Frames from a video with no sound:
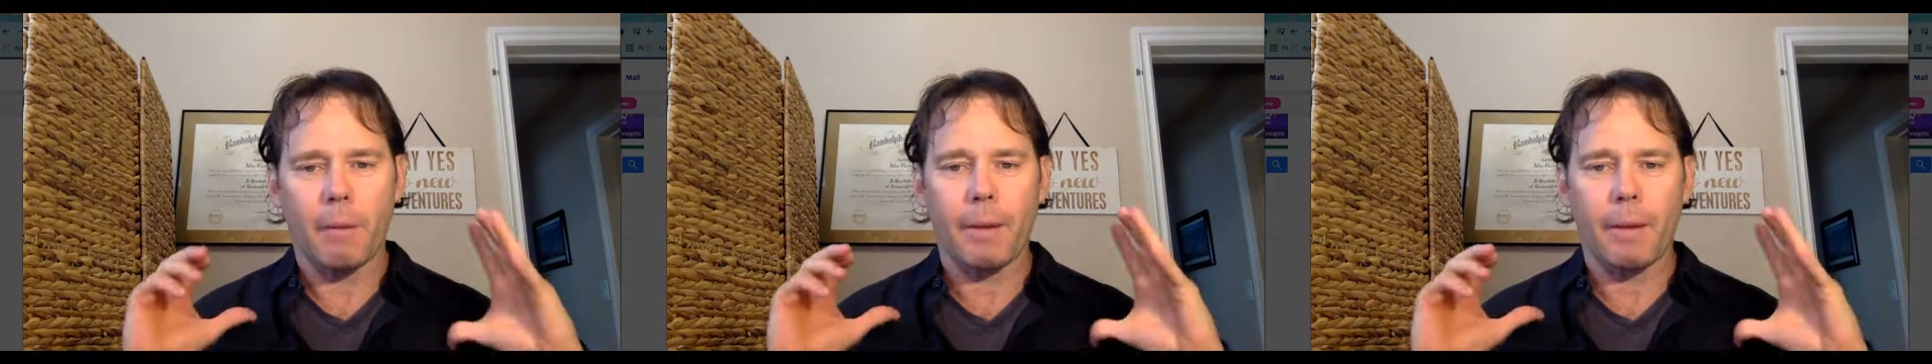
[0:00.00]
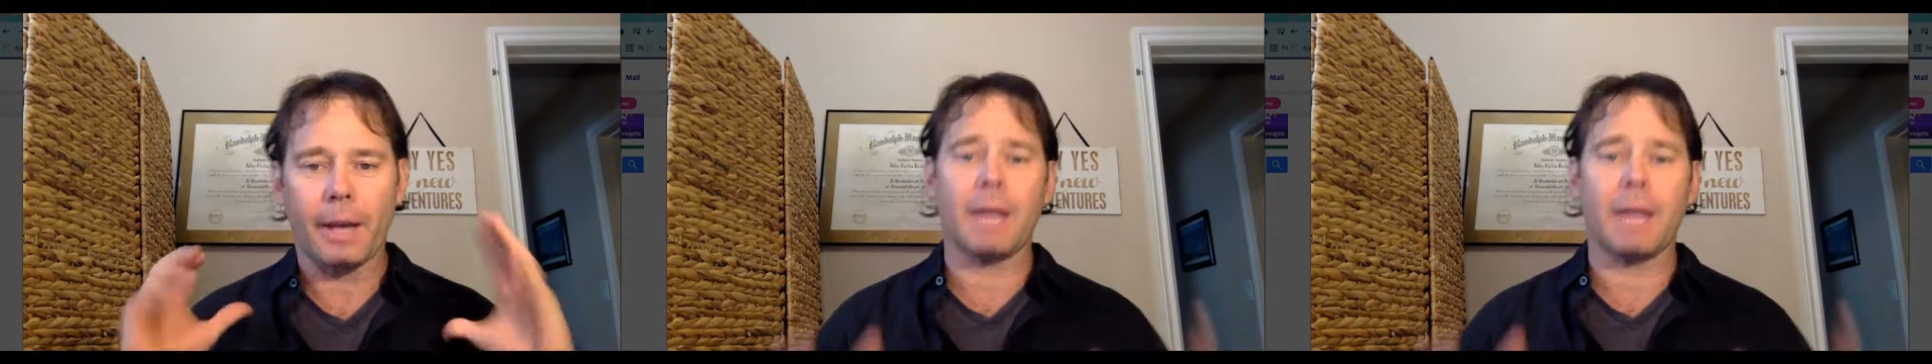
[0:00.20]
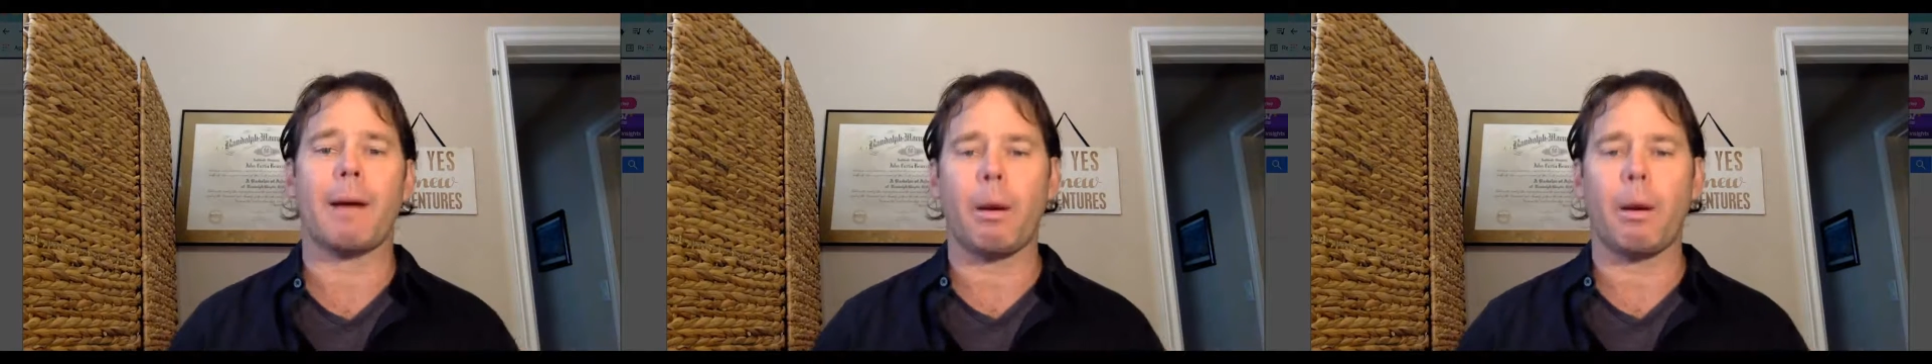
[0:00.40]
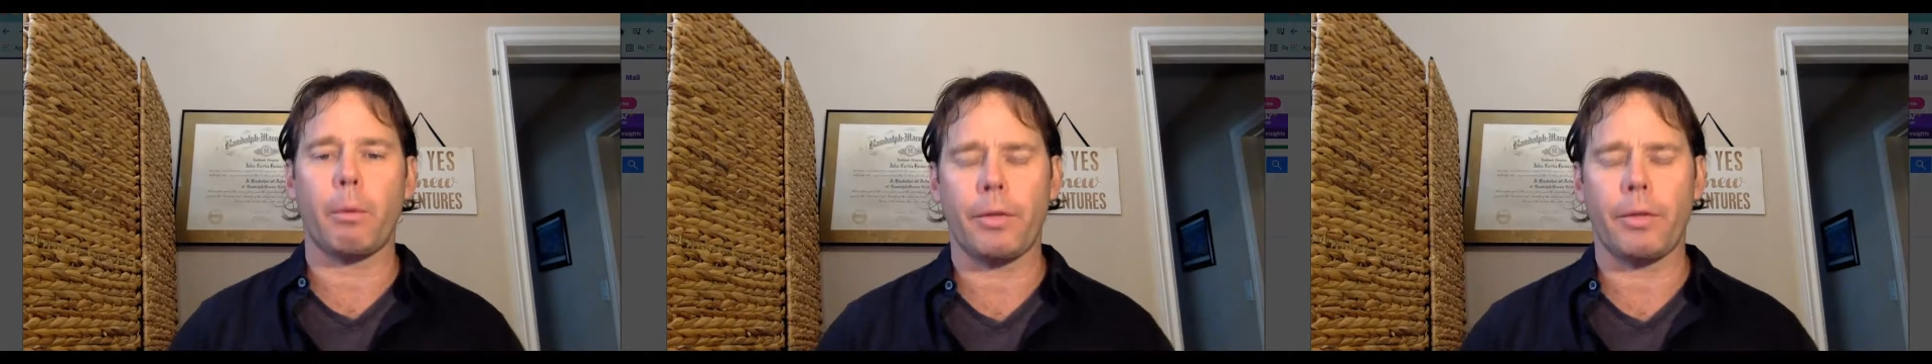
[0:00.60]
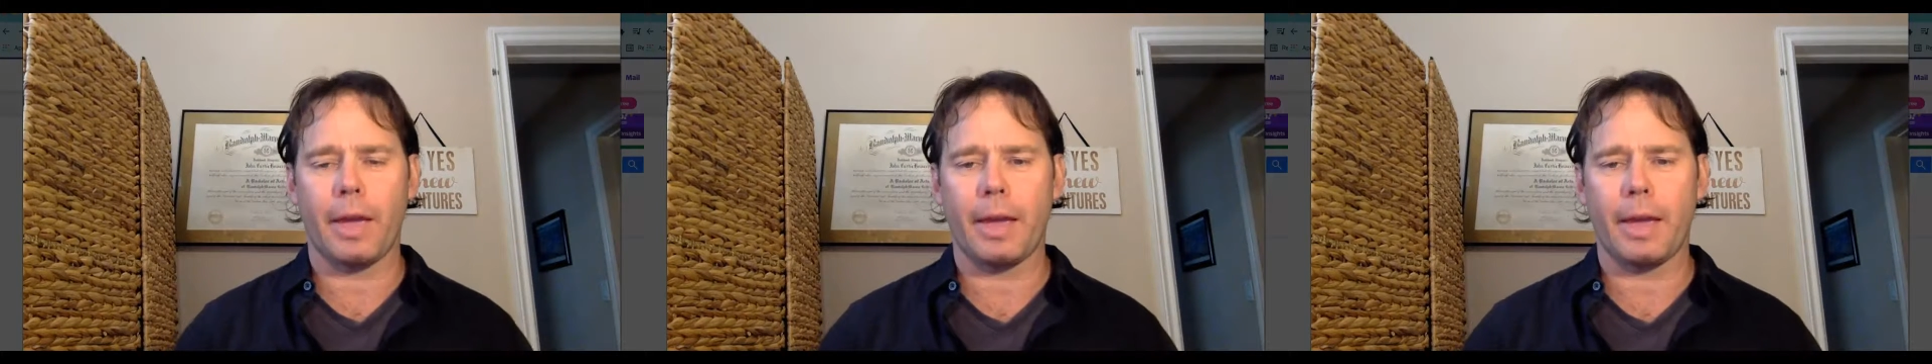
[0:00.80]
I came out
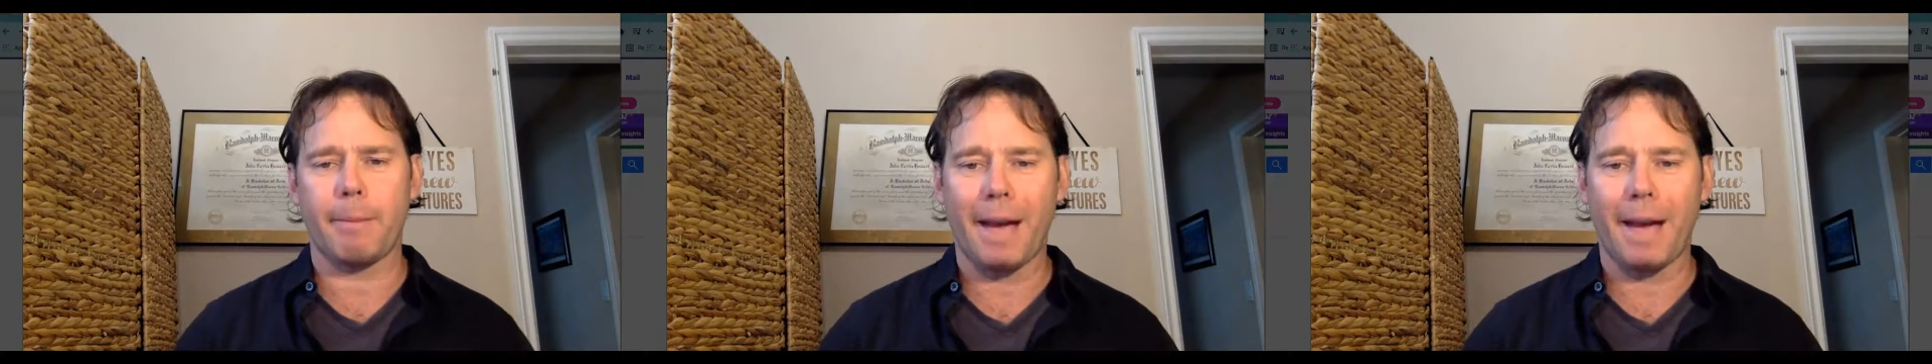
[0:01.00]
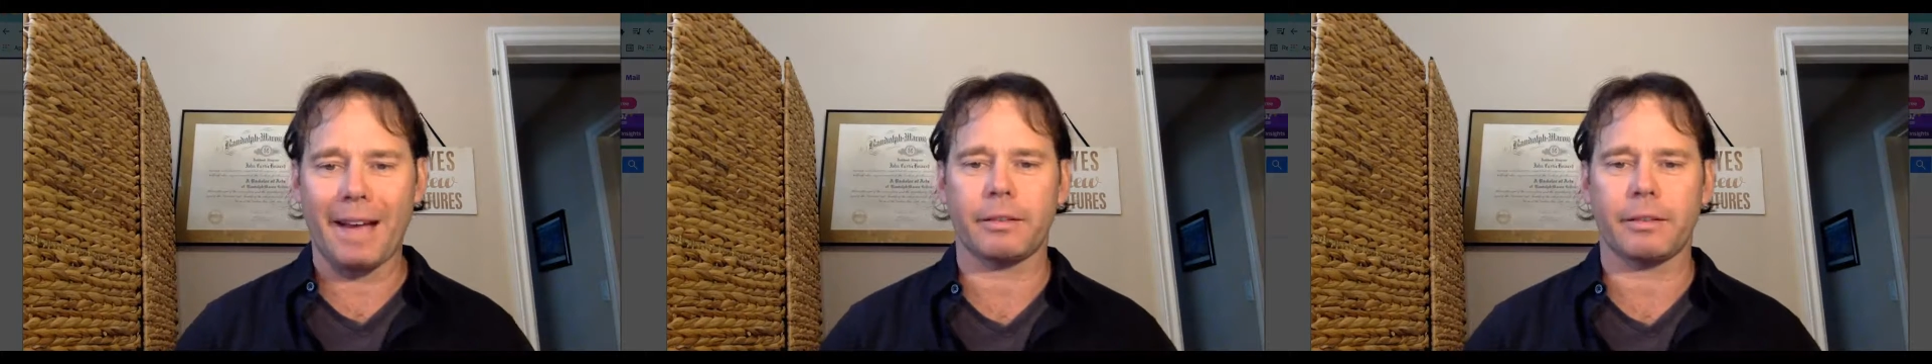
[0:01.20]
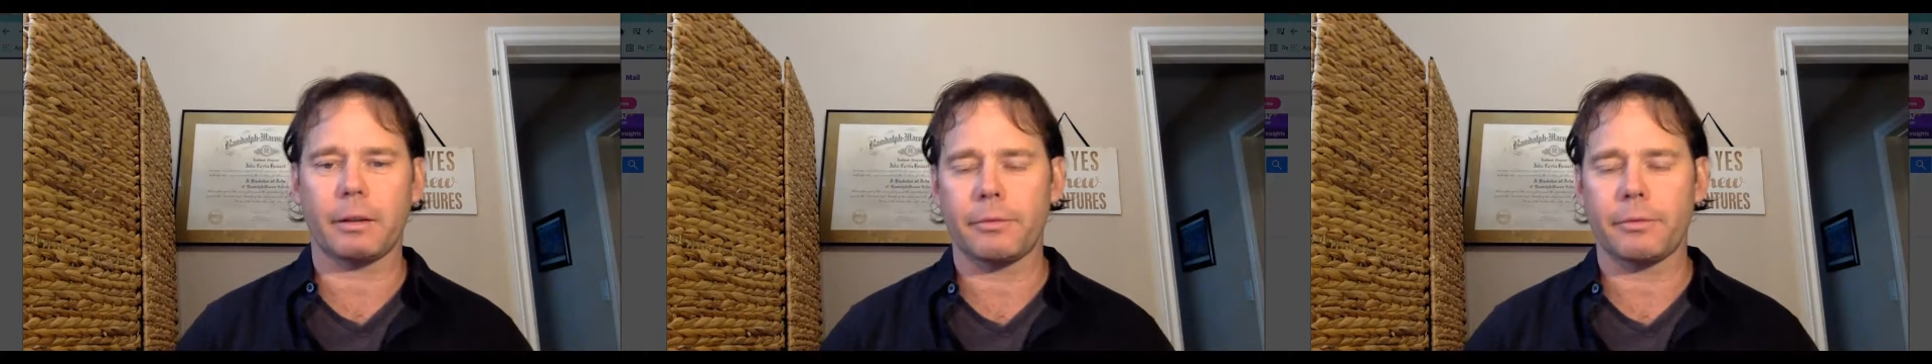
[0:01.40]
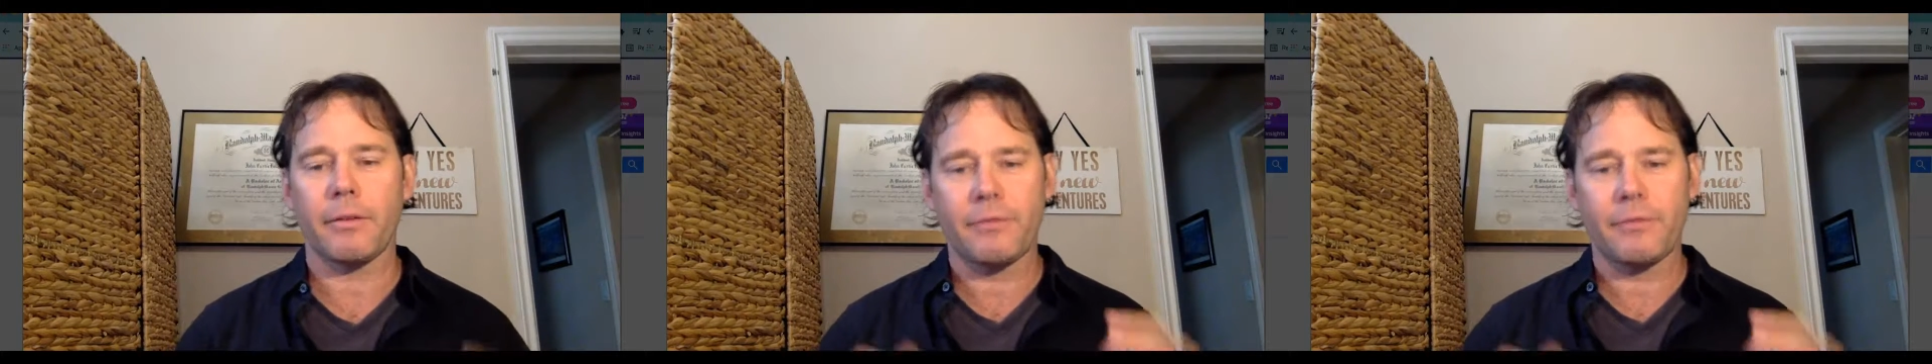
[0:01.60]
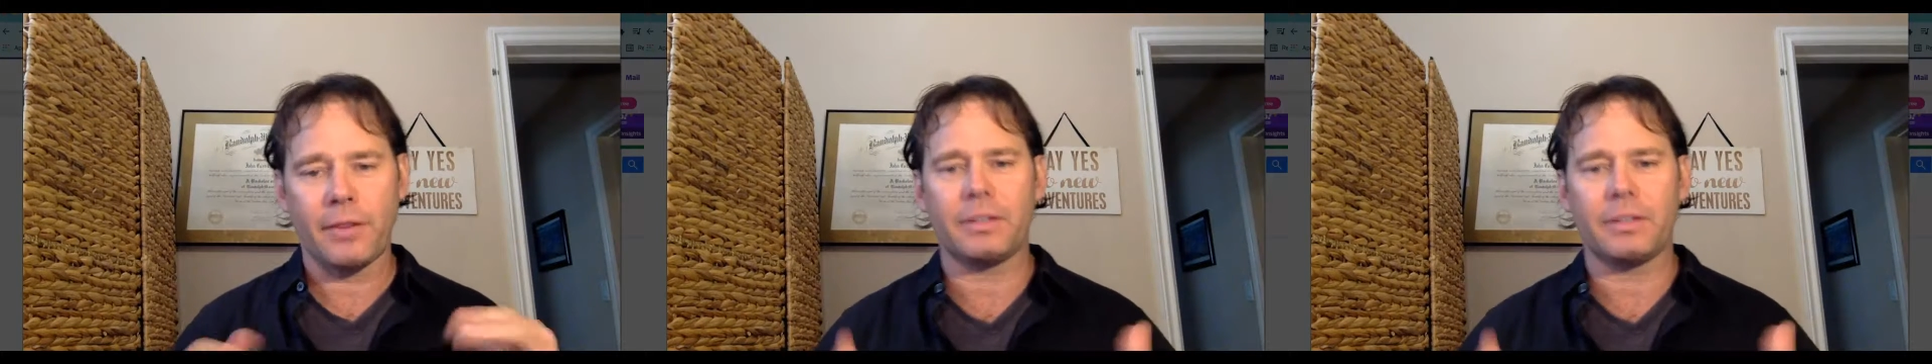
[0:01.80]
with a basket of
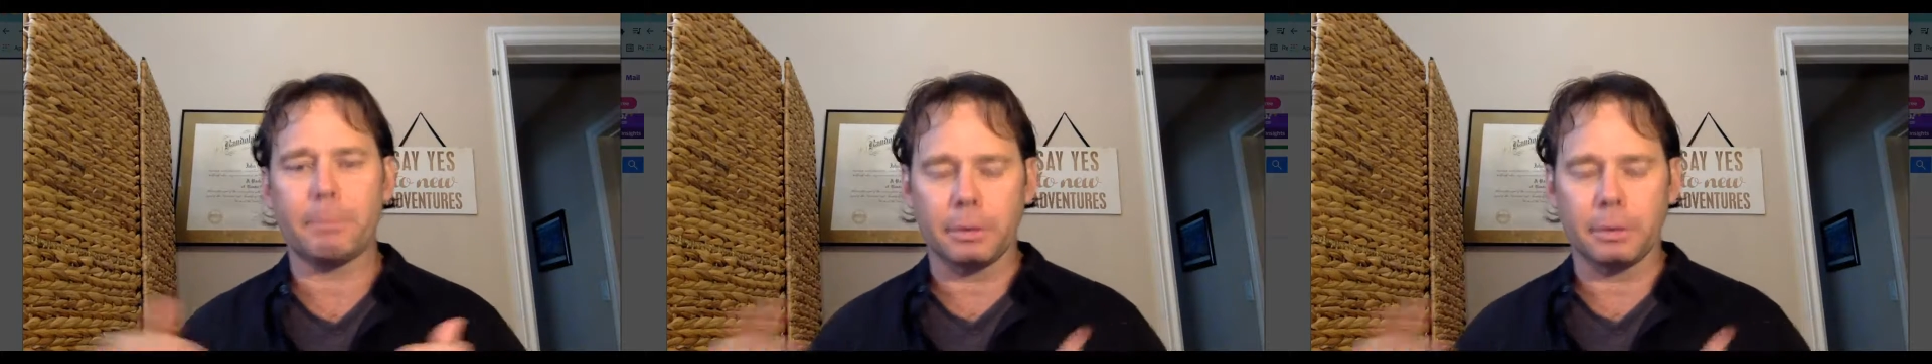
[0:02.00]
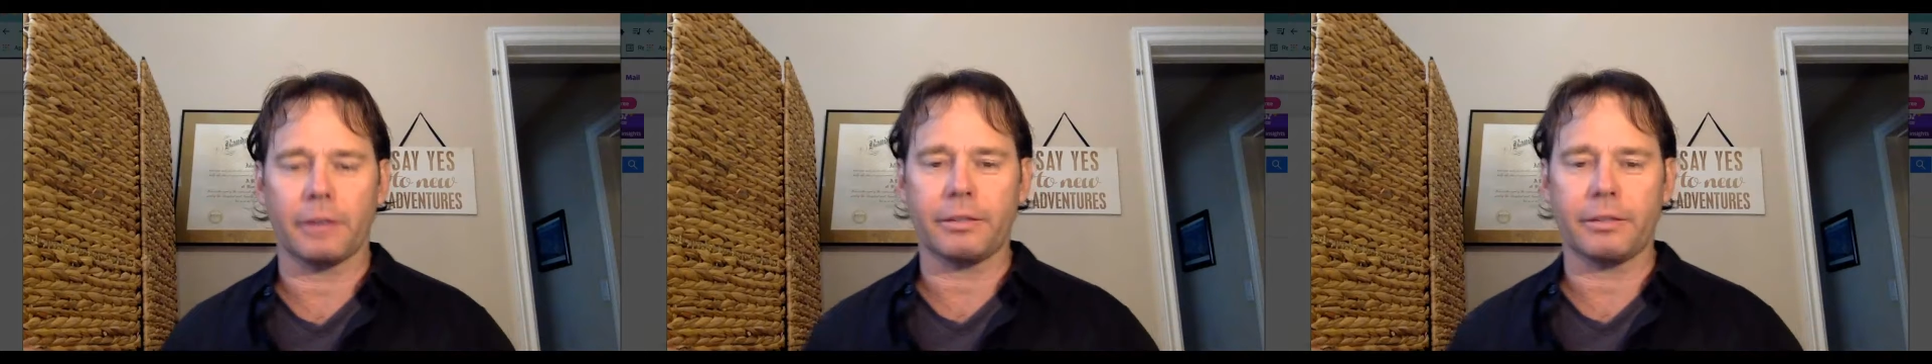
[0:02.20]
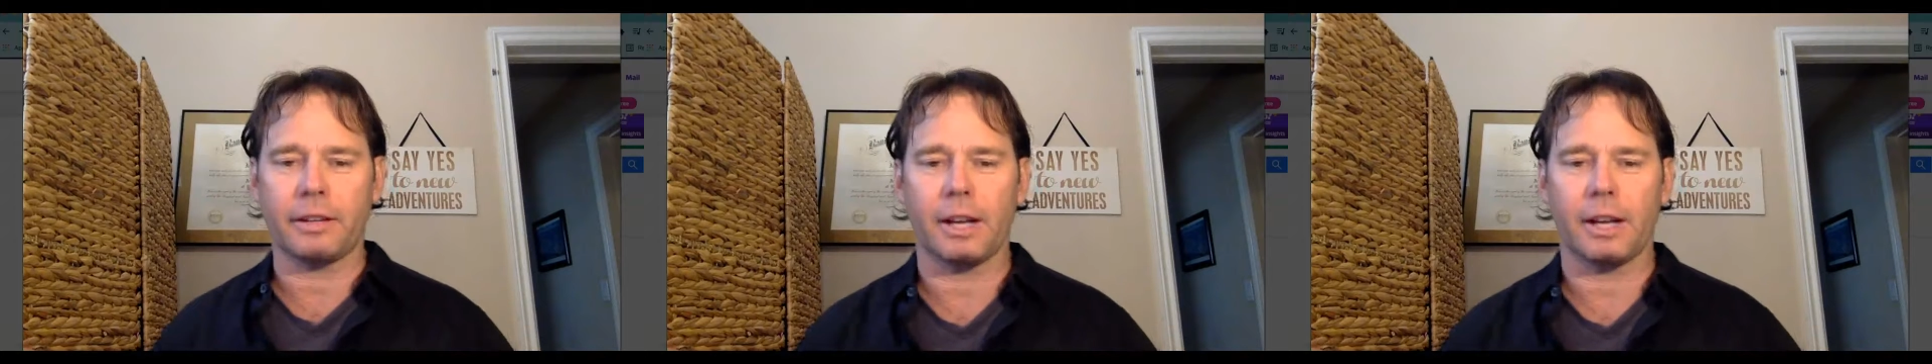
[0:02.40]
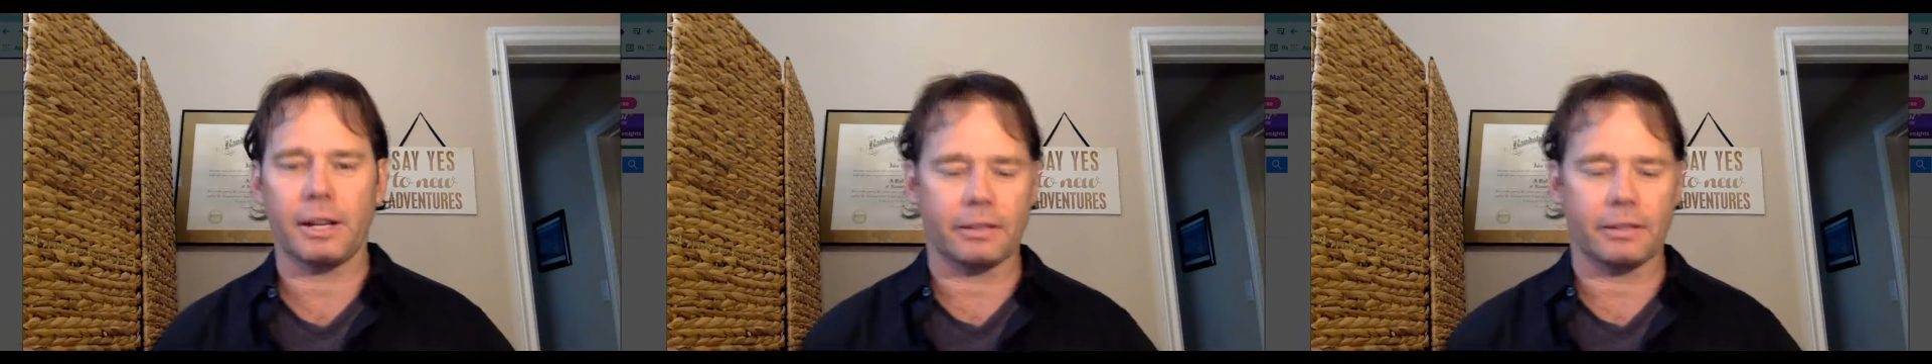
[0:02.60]
50 plus stocks.